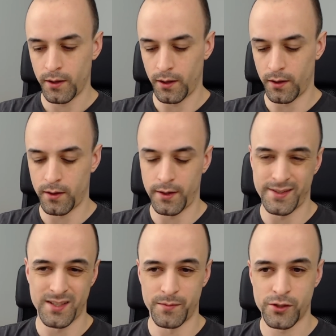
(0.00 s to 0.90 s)

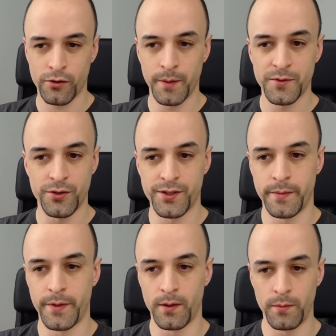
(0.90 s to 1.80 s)
and some scripts or
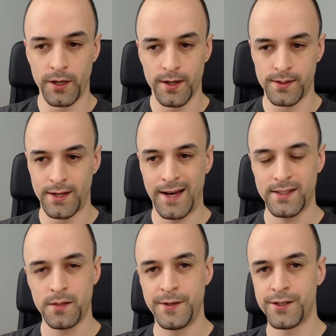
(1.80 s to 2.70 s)
something, because it
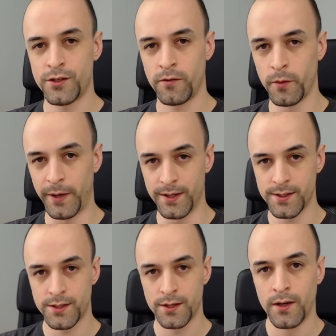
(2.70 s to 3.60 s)
has to be
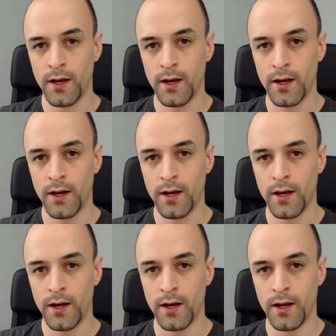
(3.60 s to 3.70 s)
server-based.